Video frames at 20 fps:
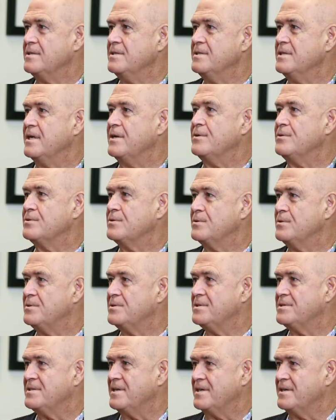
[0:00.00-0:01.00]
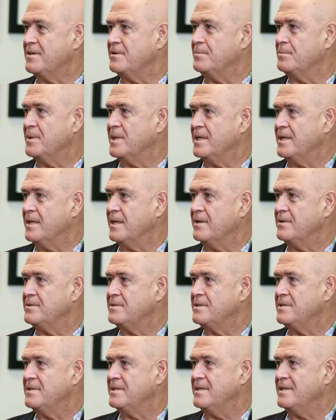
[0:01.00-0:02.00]
in dental school, just like everybody
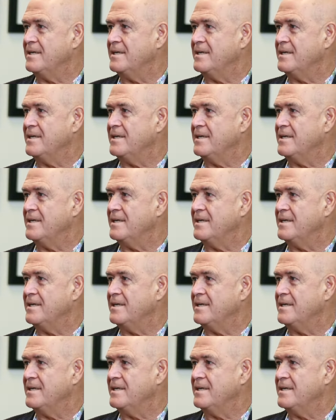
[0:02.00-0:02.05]
else.